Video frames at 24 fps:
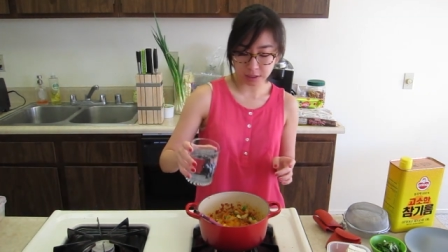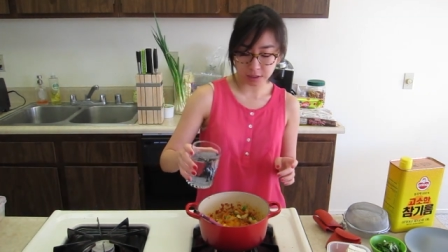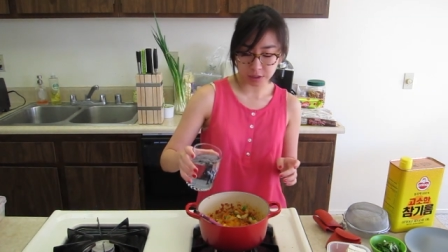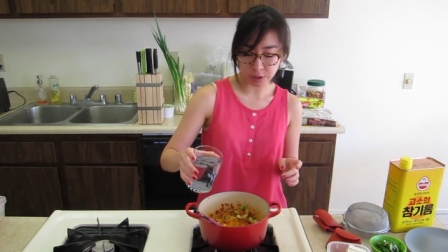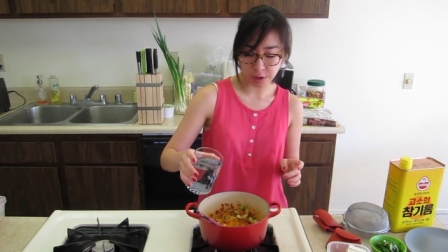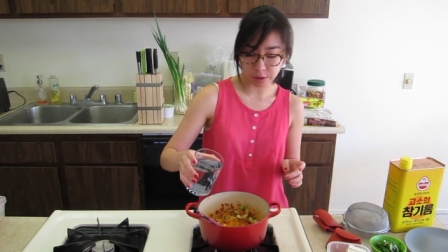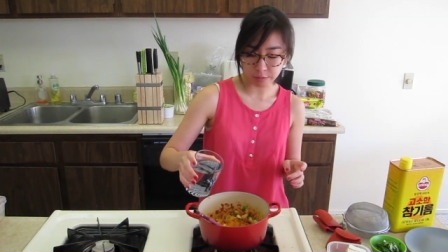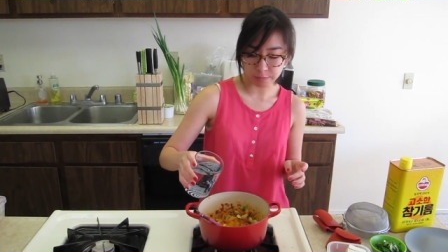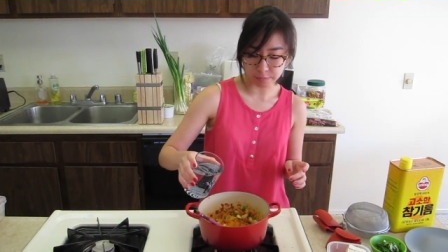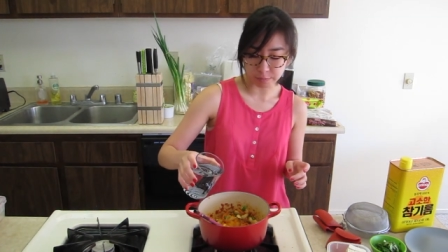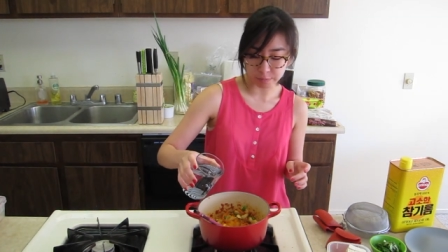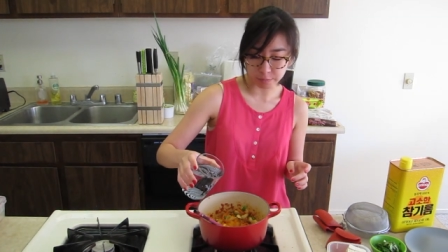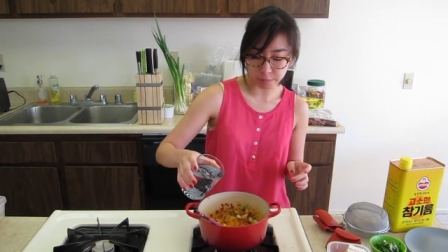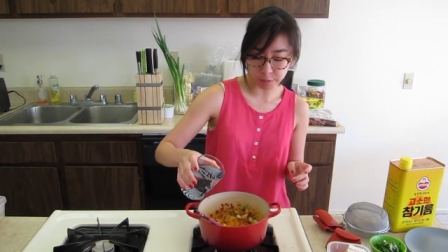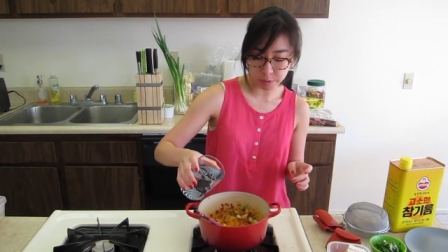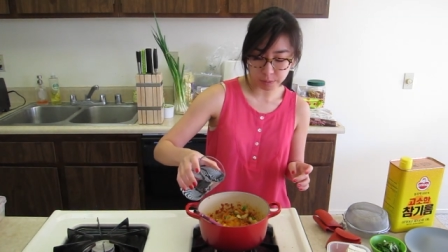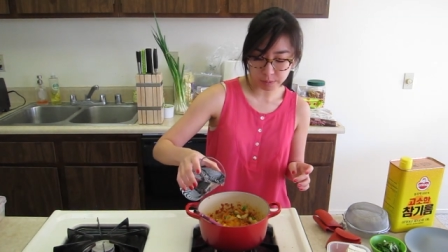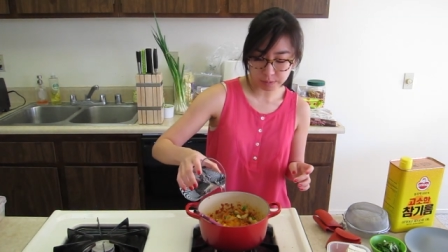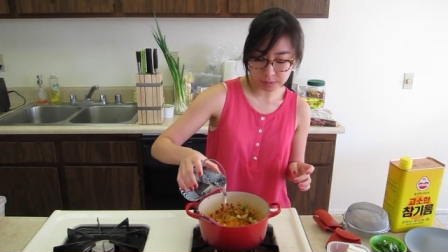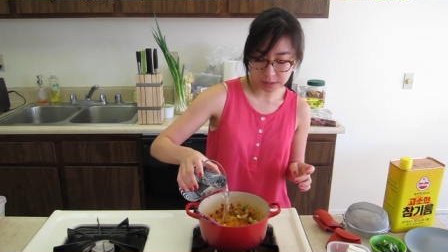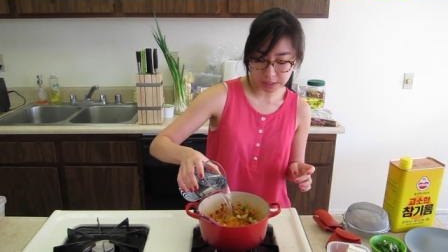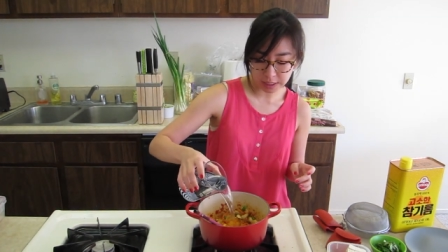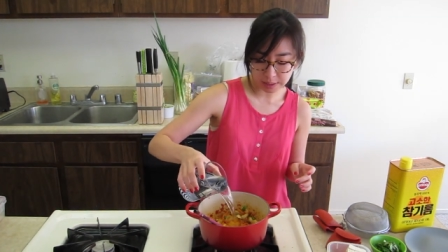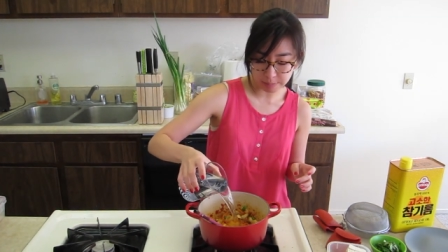enough
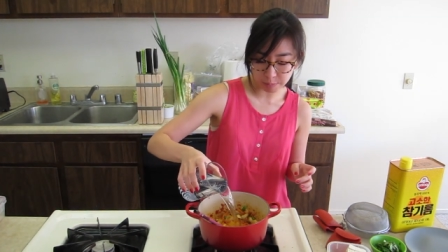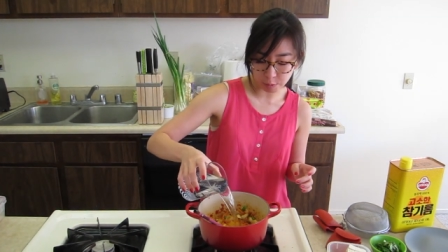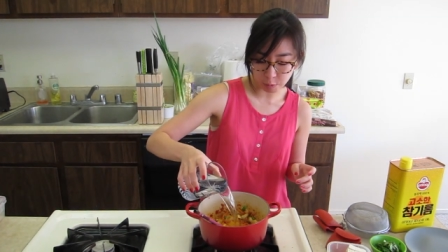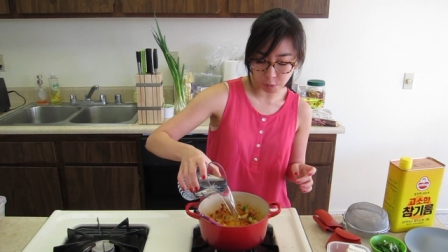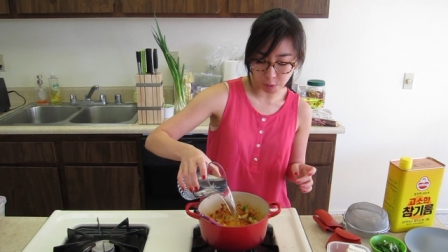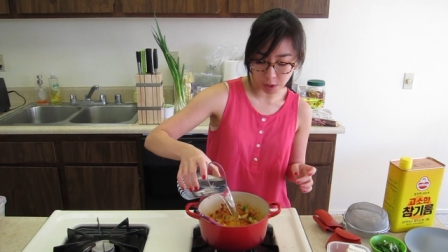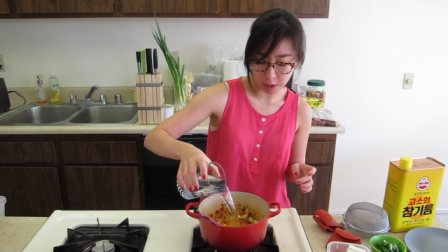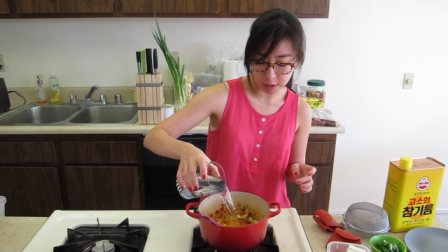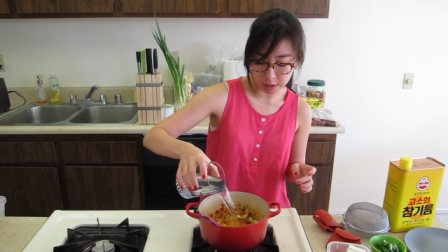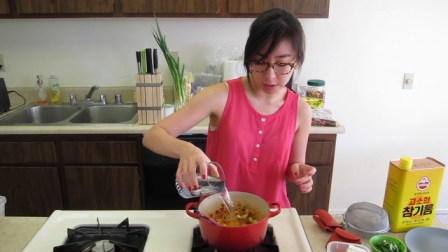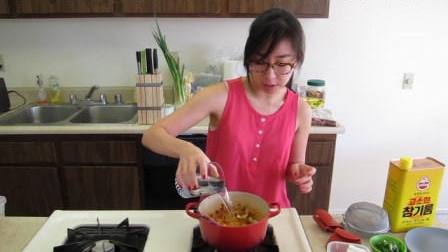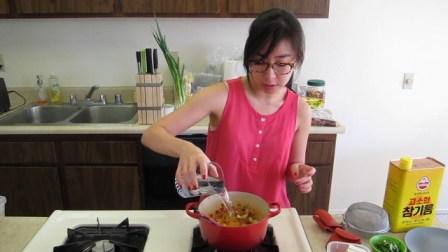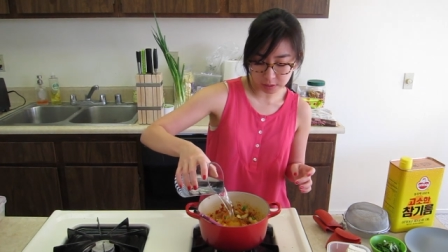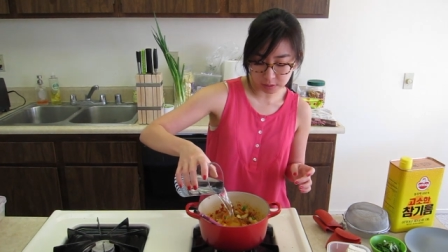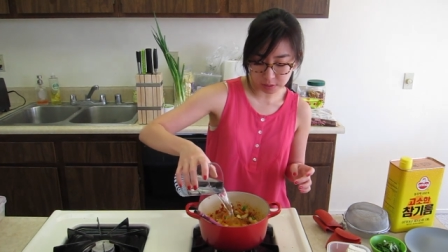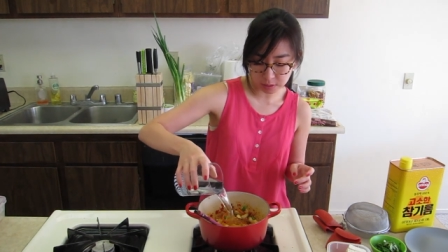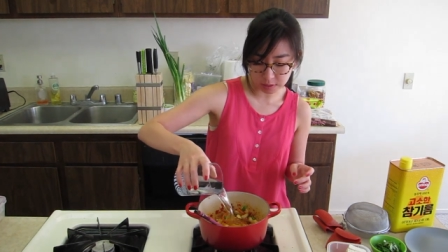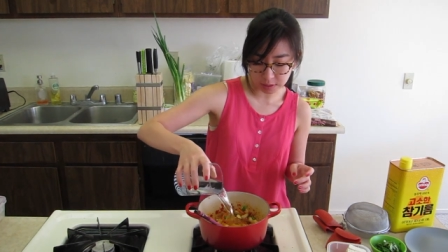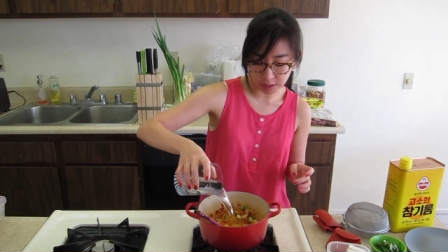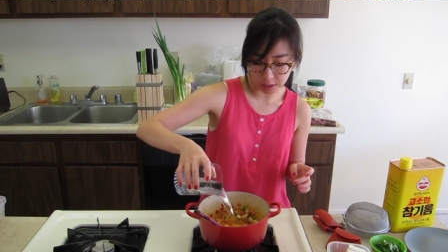room temp water so